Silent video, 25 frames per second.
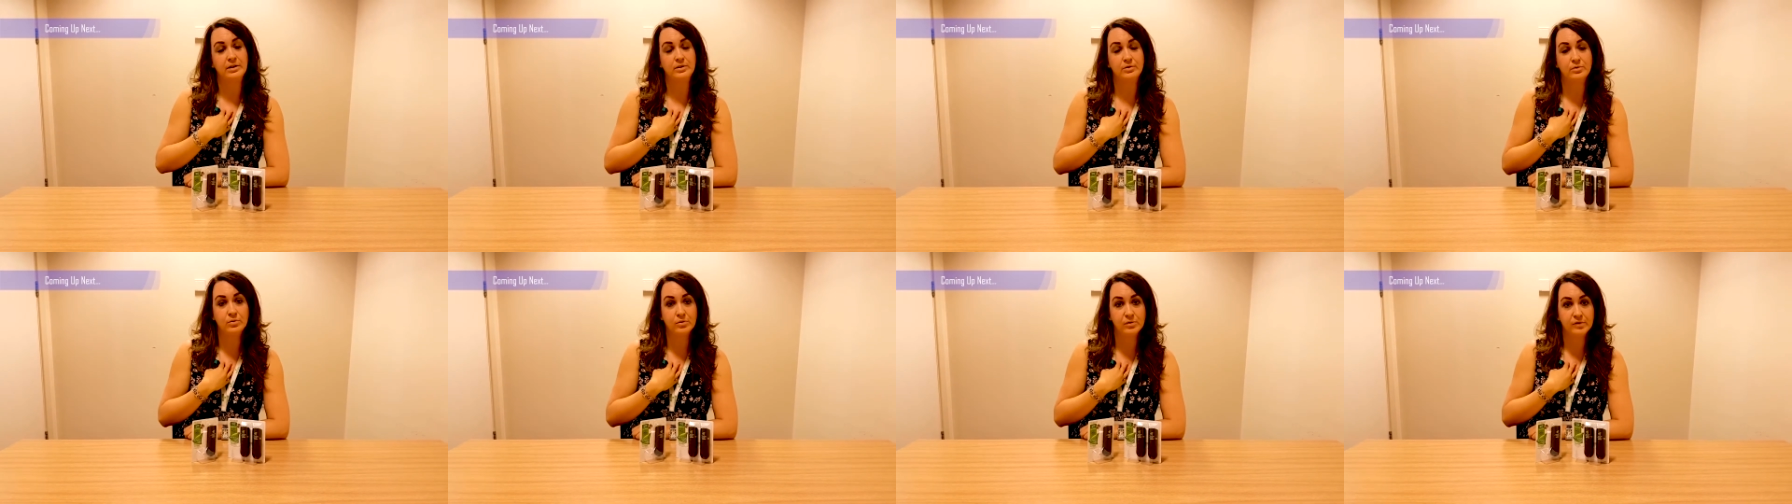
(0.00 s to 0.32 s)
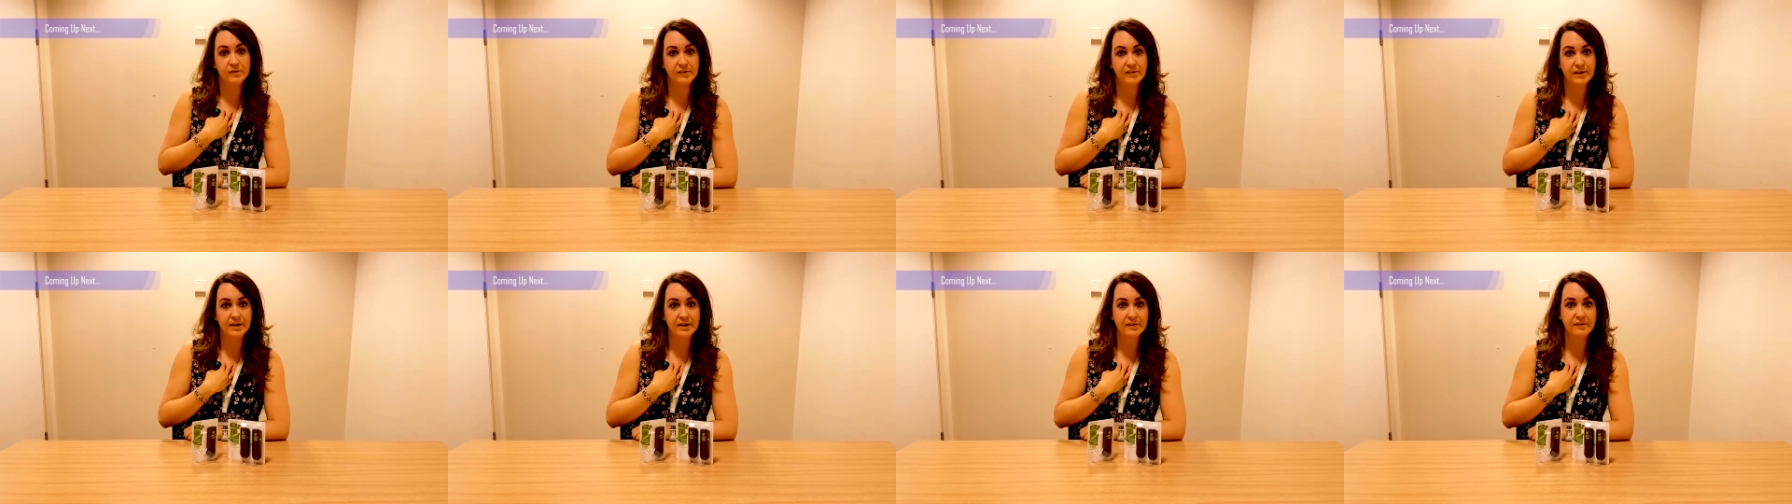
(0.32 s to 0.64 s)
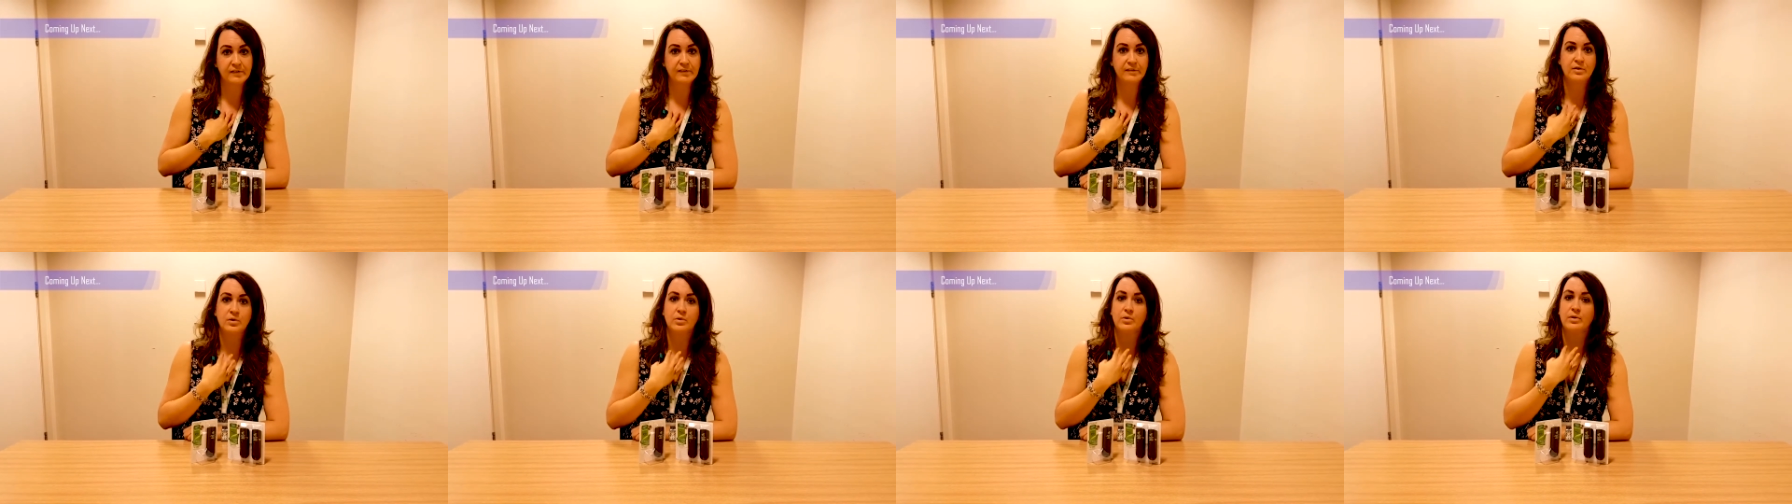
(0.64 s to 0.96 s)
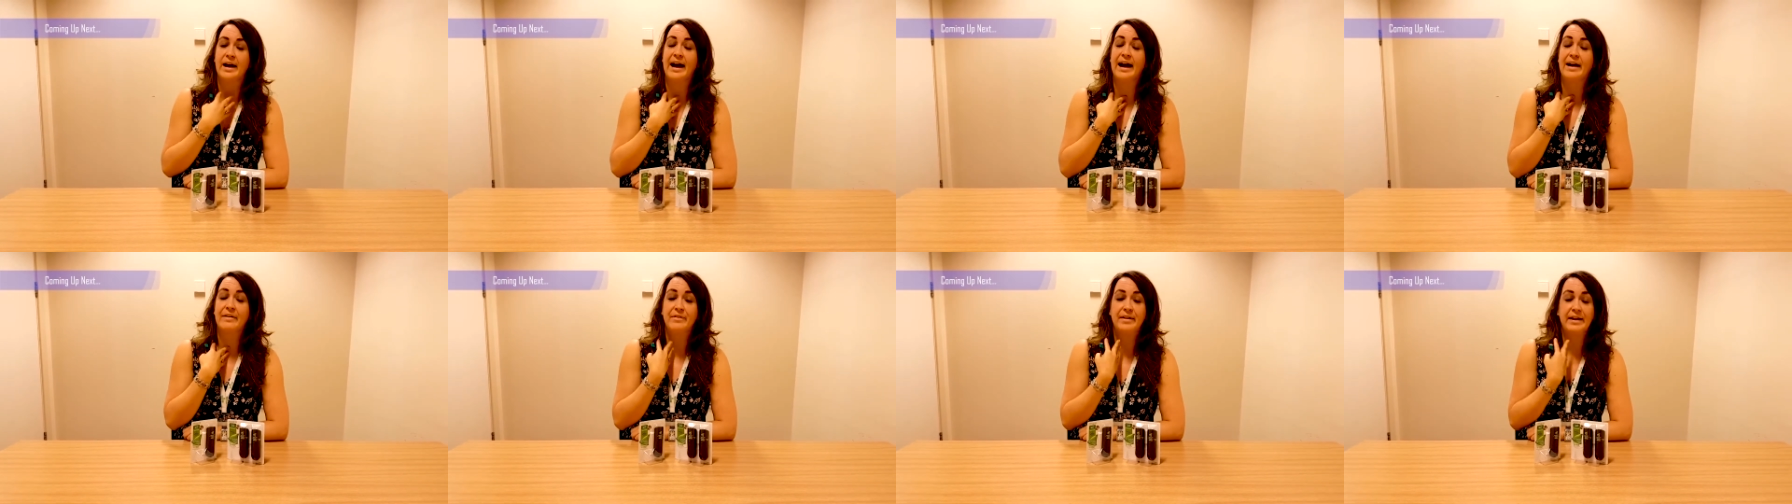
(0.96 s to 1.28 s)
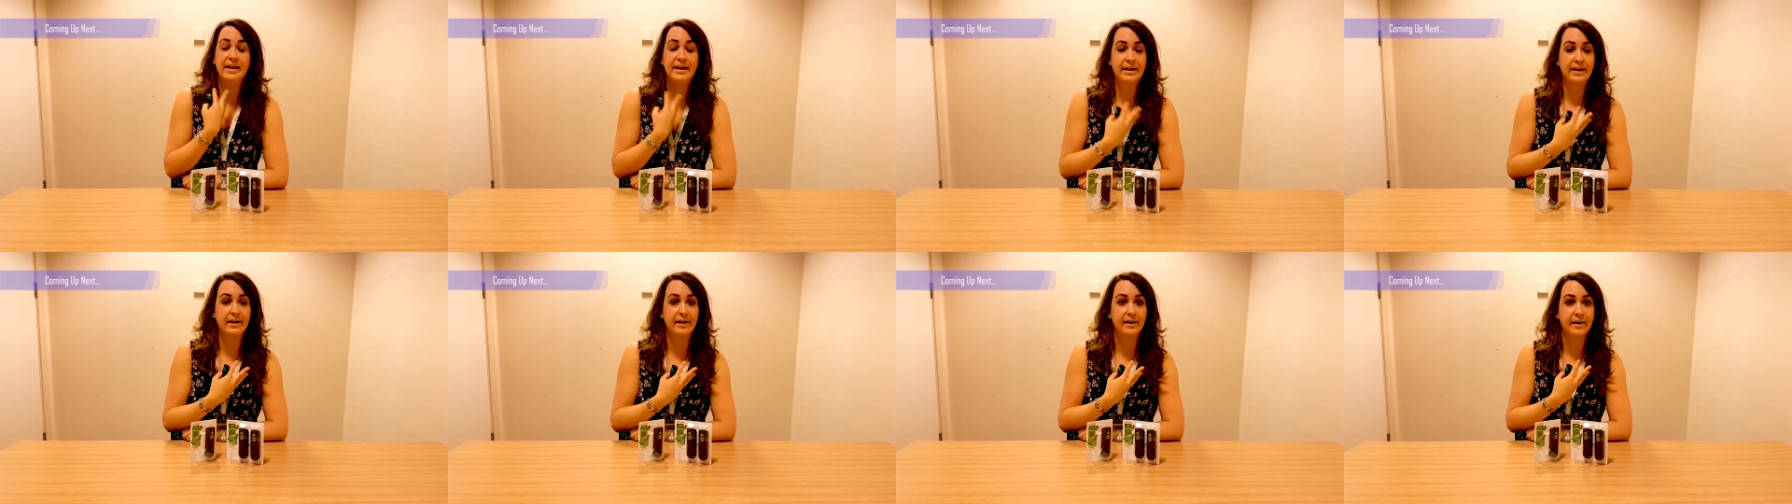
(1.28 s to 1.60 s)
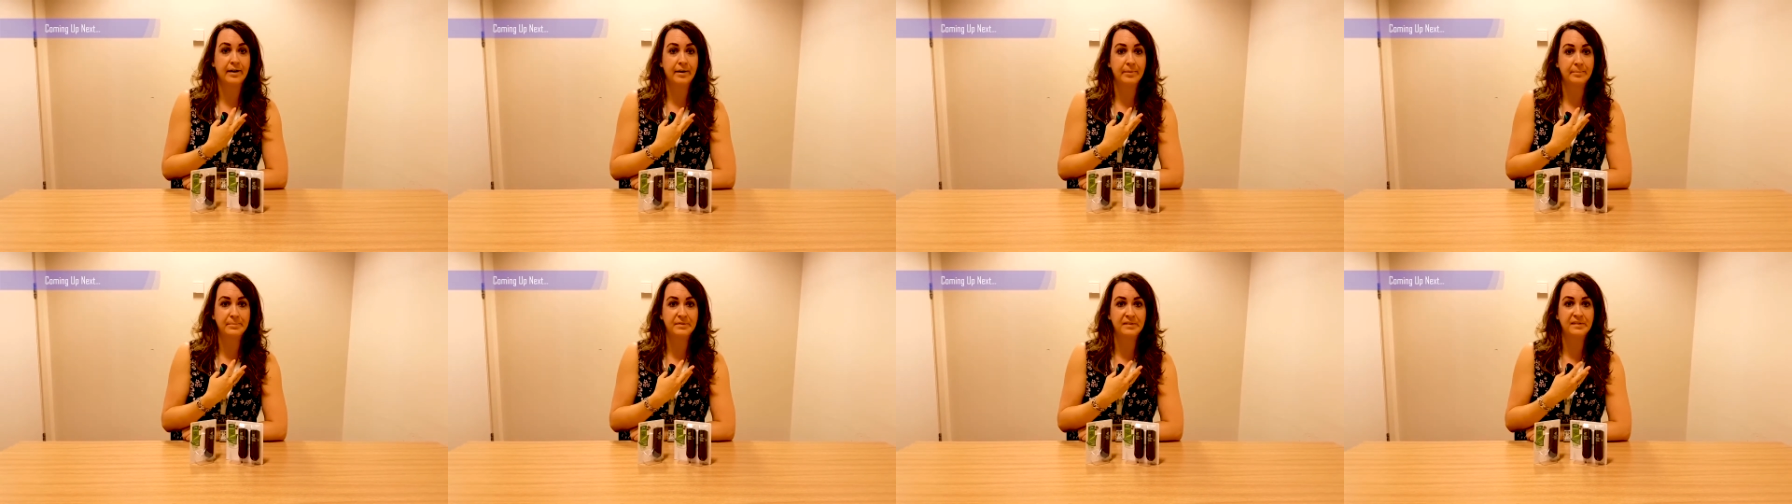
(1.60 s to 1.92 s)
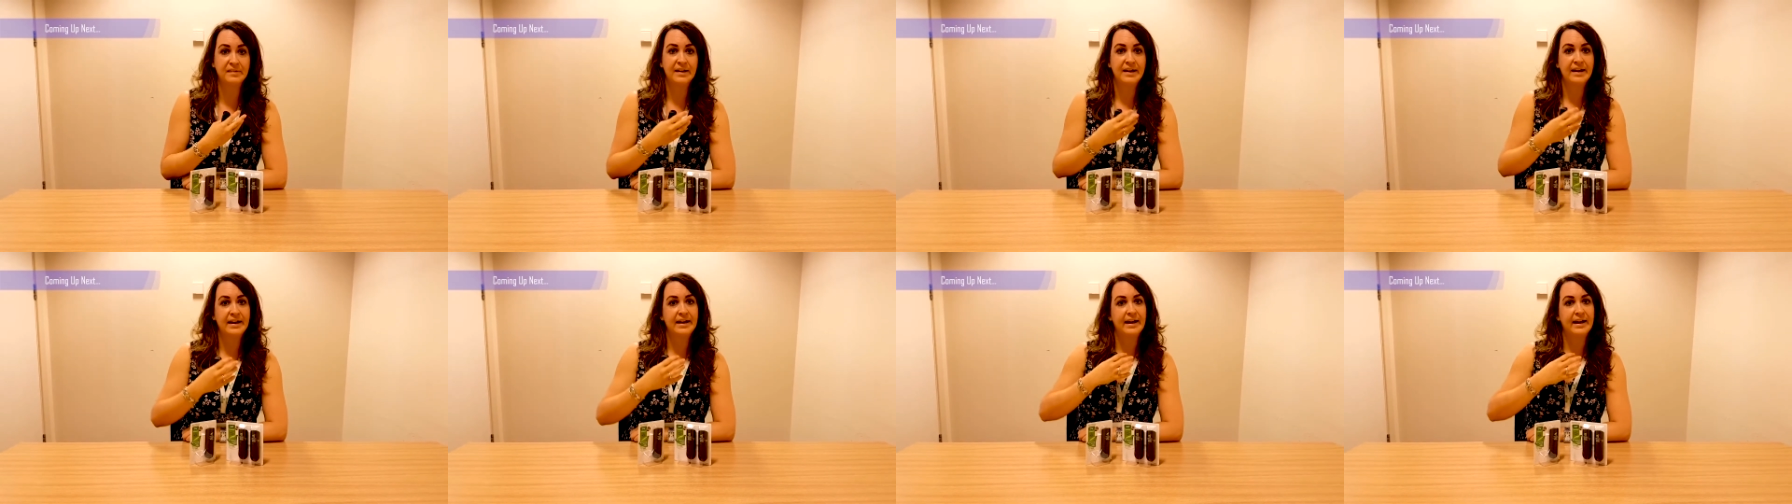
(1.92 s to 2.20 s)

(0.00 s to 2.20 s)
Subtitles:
nauseous, you'll have hiccups,